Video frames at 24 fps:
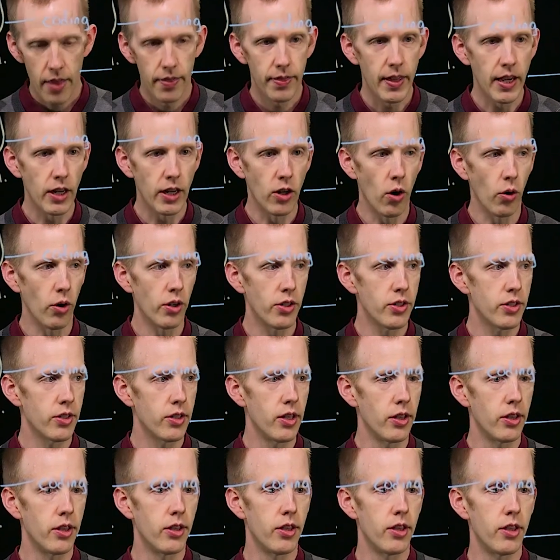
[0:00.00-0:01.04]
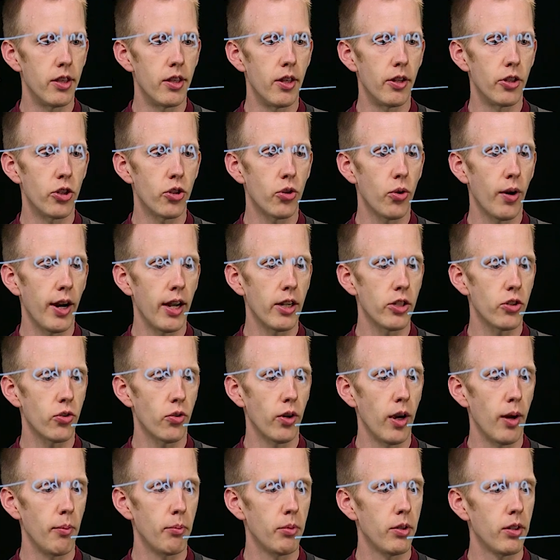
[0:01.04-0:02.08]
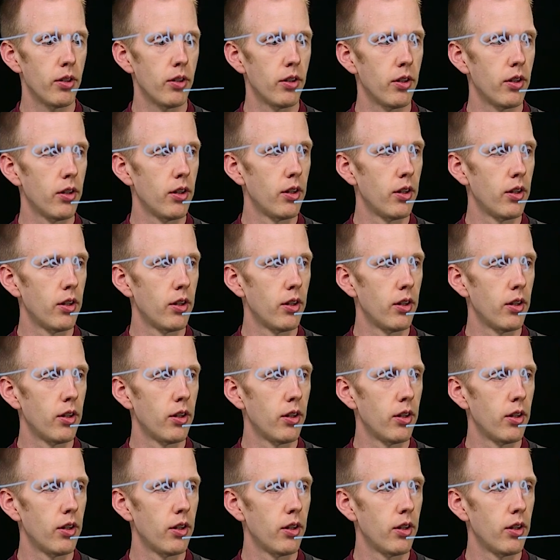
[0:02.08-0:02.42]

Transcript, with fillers: they noticed that the transcript,